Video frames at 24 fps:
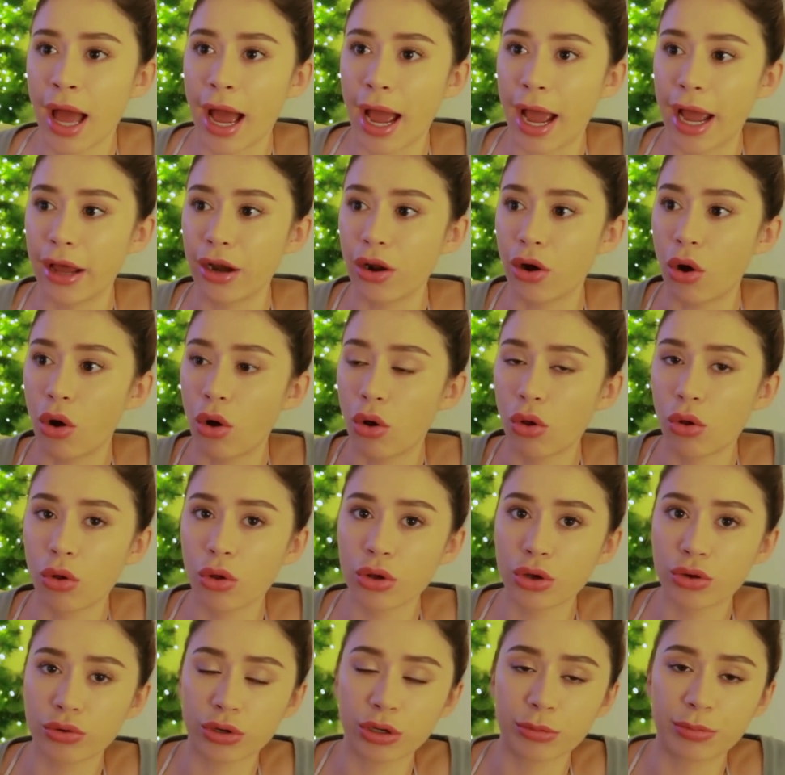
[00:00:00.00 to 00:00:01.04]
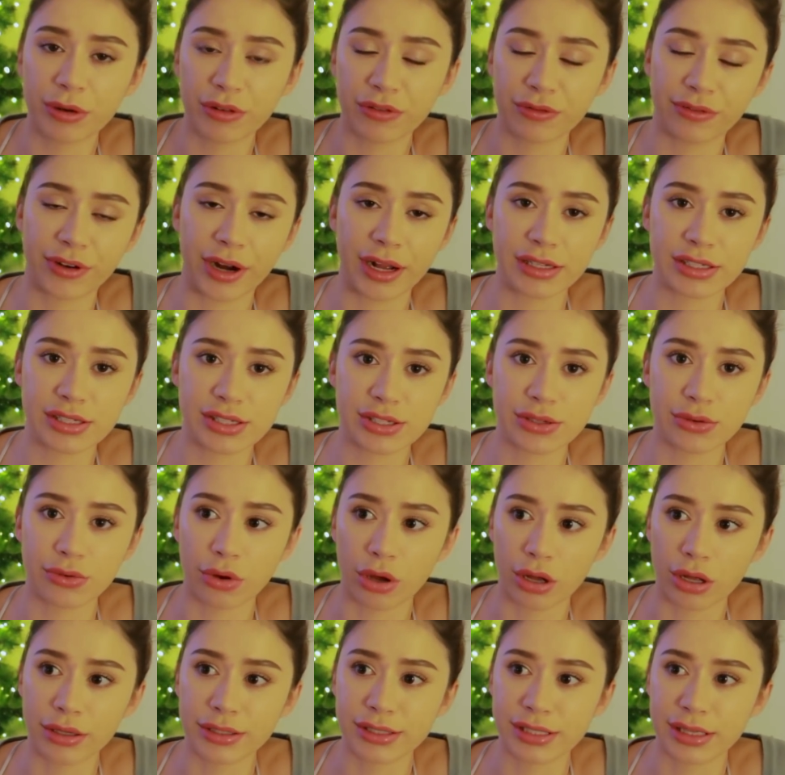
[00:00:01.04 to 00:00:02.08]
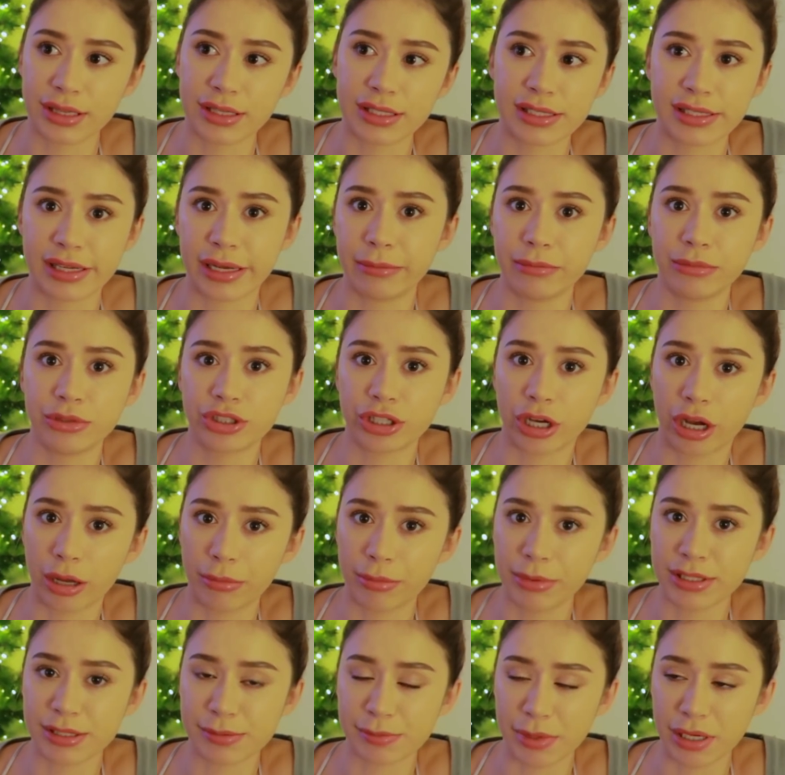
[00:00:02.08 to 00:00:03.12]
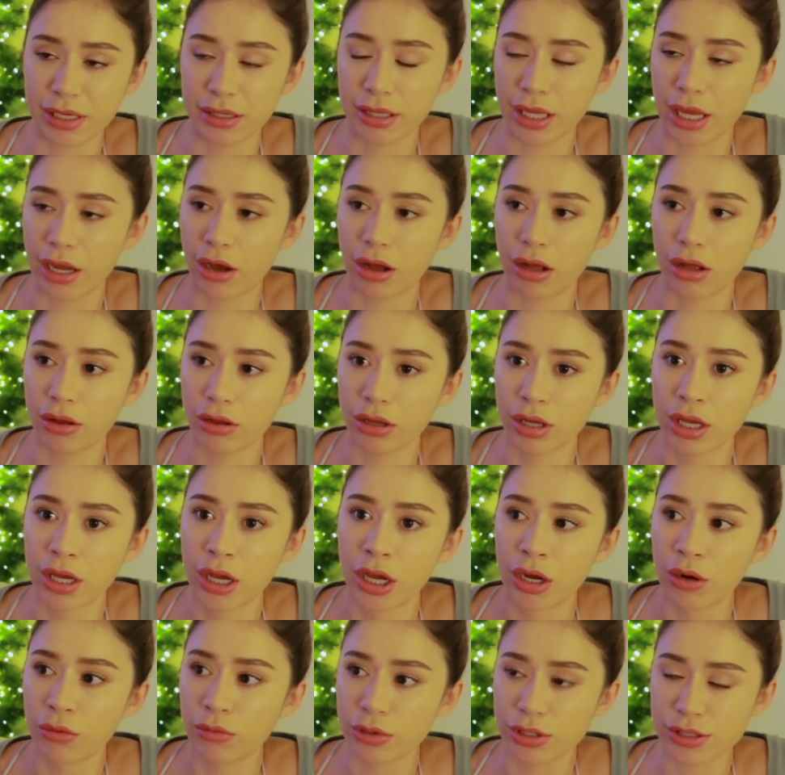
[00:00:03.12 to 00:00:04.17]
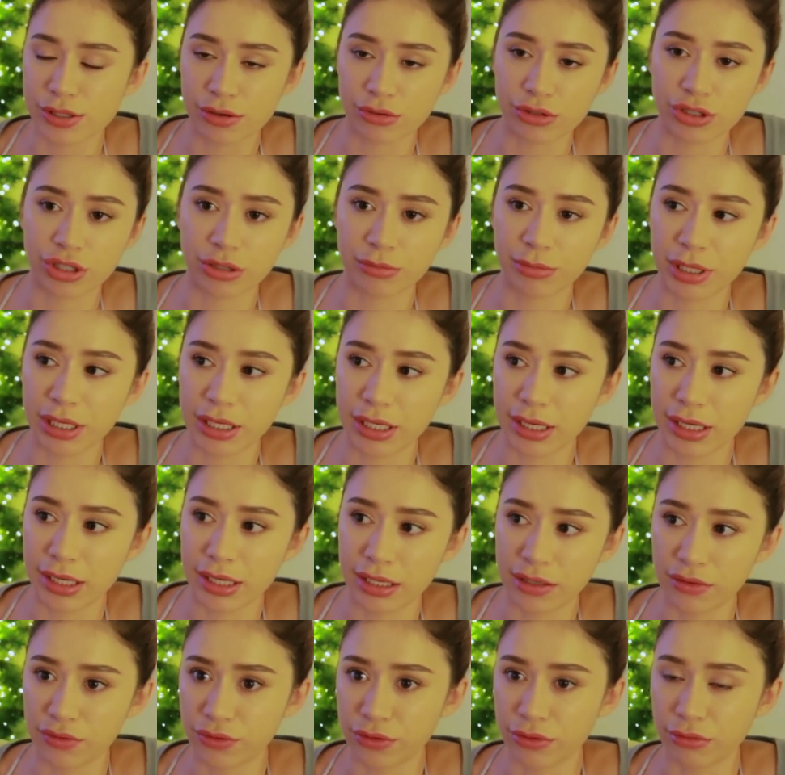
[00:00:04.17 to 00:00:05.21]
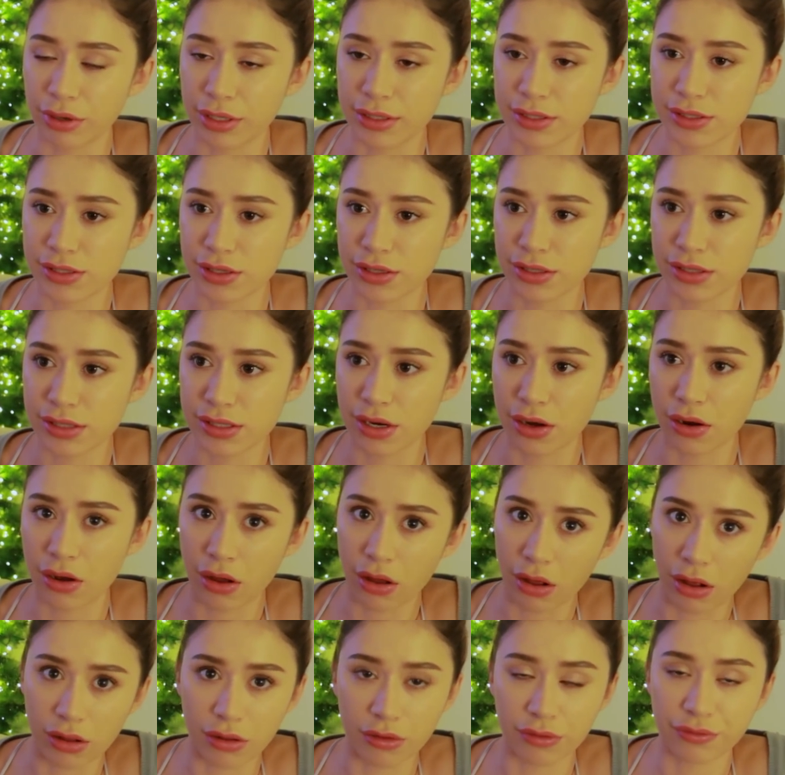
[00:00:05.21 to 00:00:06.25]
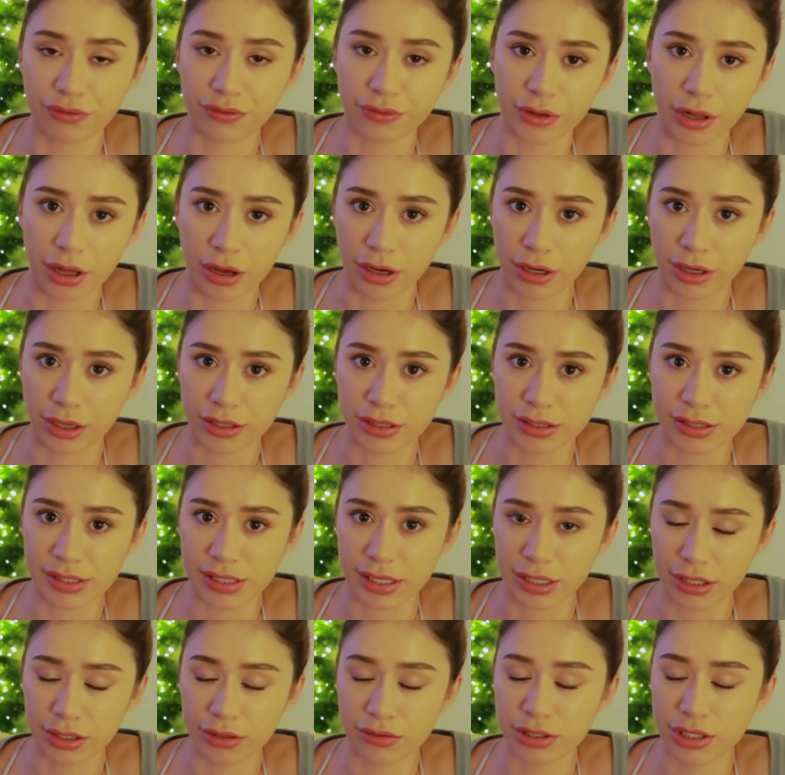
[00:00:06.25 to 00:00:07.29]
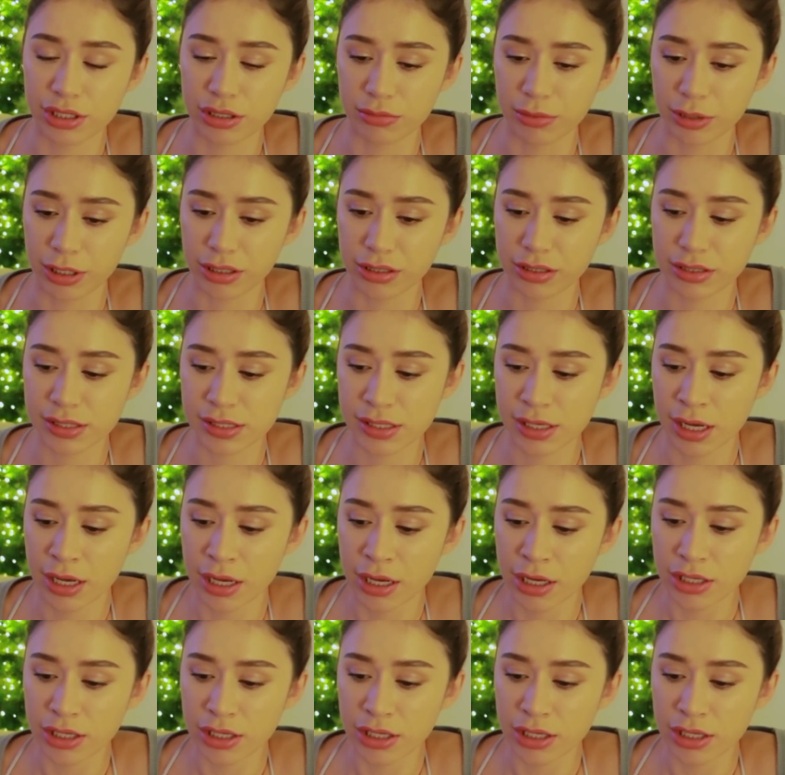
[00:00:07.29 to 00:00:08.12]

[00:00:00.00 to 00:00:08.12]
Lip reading: I had a whole group of friends who all did the same job as me. They all were social media influencers and all vloggers, like YouTubers.